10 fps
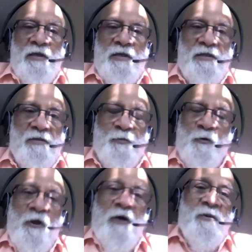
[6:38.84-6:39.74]
the
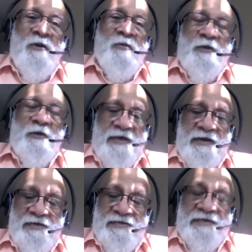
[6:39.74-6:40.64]
problem with
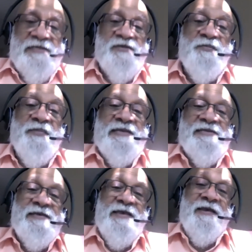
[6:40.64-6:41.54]
that is it is
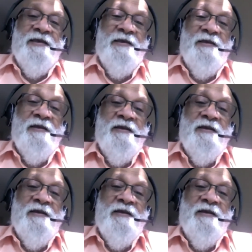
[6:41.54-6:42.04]
missing